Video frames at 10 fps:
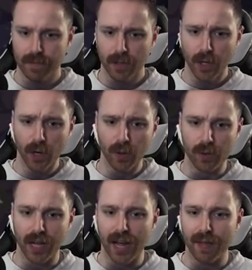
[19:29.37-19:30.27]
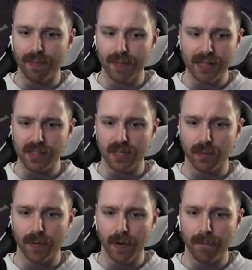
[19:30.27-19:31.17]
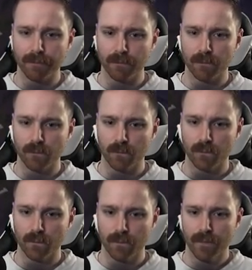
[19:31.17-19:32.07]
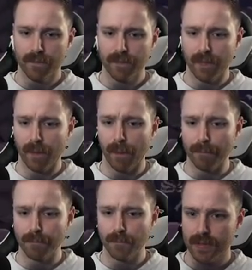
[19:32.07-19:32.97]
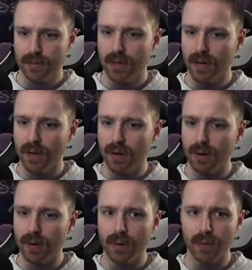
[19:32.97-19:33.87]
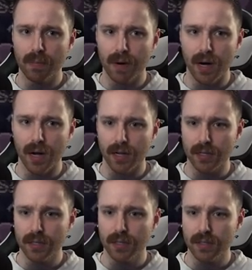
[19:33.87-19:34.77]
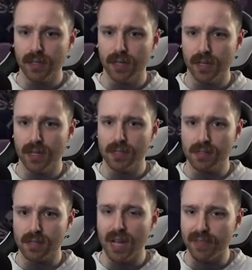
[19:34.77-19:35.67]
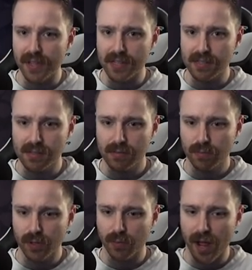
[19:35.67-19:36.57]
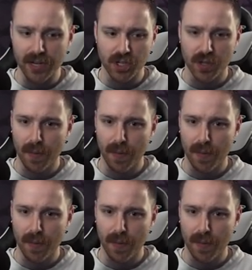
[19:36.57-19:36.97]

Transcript: Okay, that's a good one though. No. Oh my goodness. Loving this with ranged.